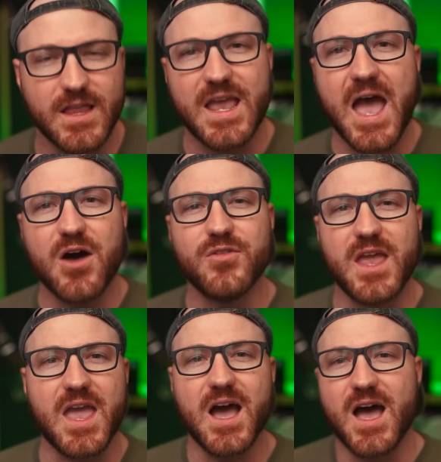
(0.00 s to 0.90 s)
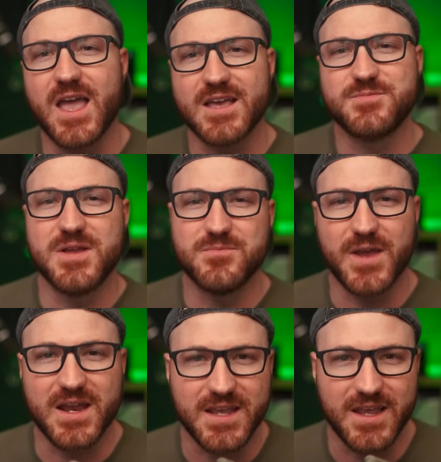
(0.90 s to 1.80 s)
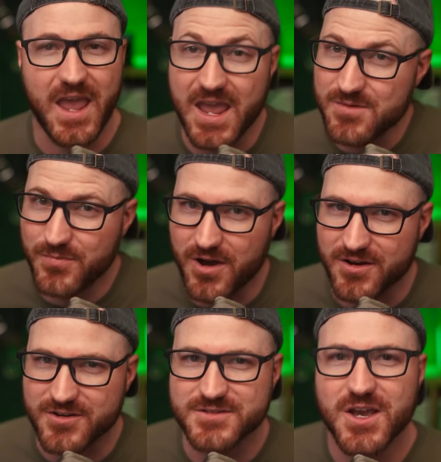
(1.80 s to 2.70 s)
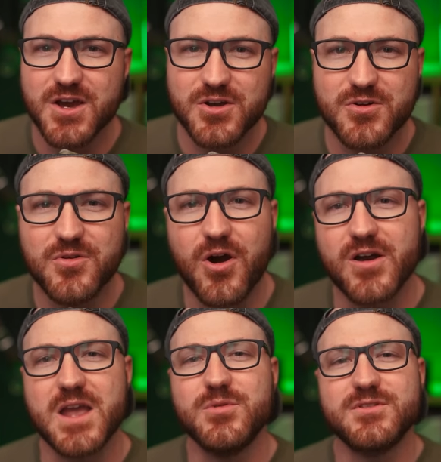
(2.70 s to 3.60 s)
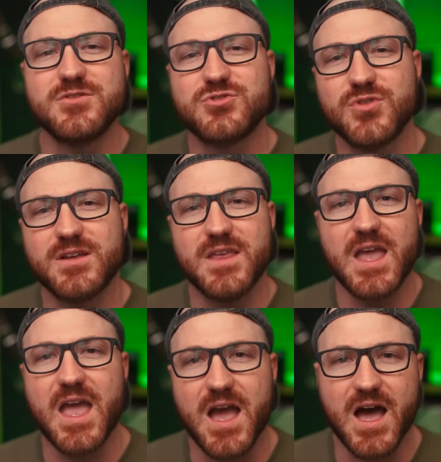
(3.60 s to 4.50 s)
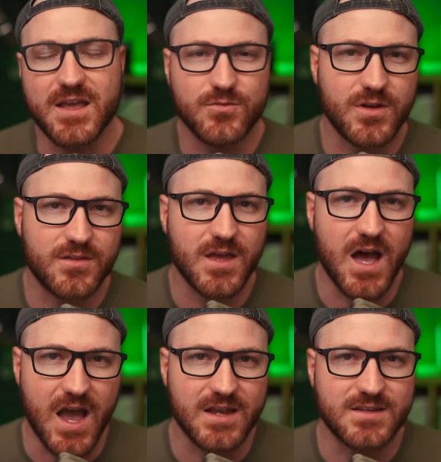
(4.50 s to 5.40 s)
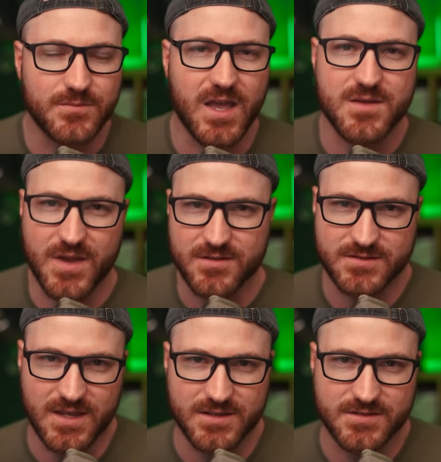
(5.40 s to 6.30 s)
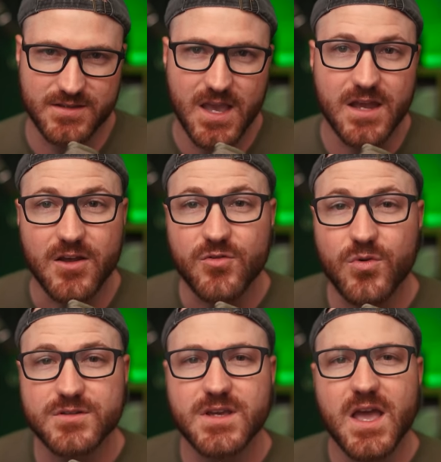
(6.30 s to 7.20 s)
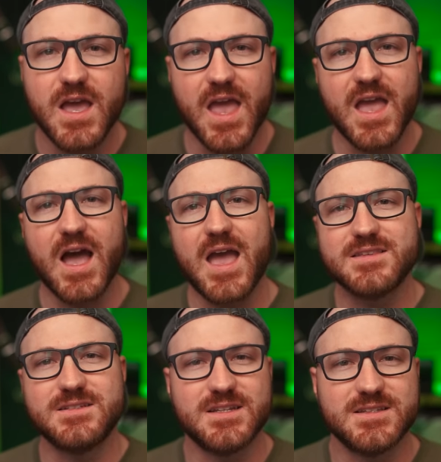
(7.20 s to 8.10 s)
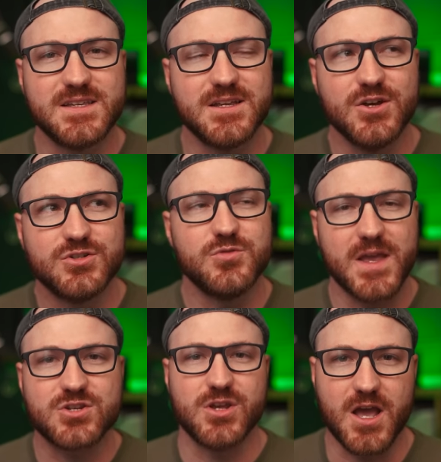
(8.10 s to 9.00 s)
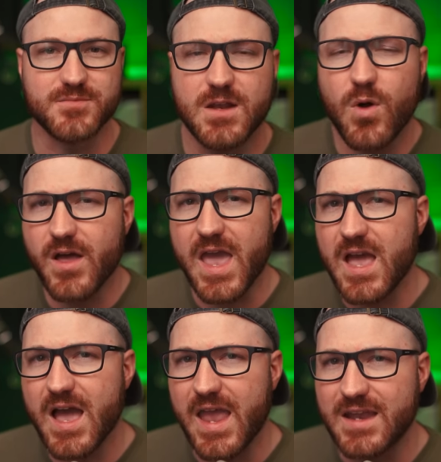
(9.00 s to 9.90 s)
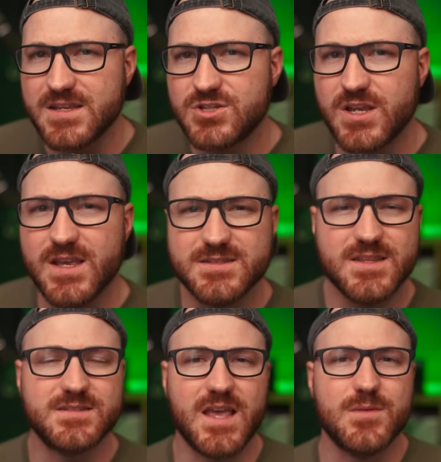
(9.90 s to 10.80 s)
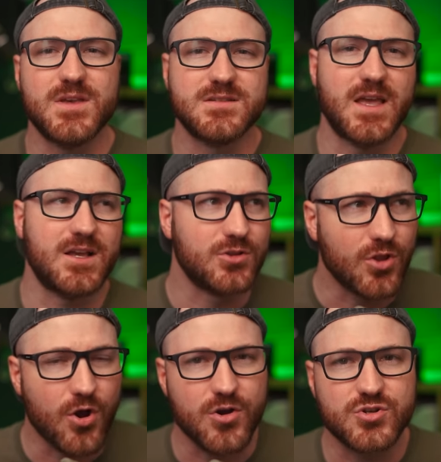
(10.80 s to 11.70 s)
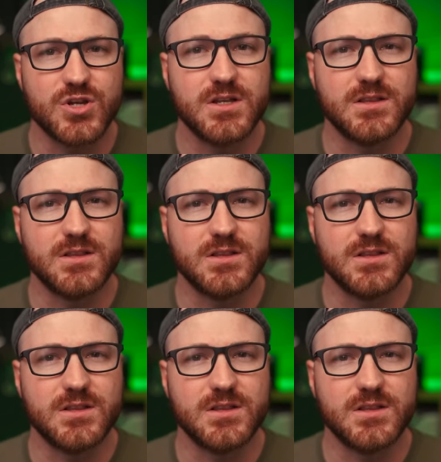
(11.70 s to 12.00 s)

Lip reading: like how the AI has been banning aimbotters who are able to trick the AI with high DPI mouse settings. In other words, AI has a tendency to make shit up. And while AI anti-cheat isn't the same as like a large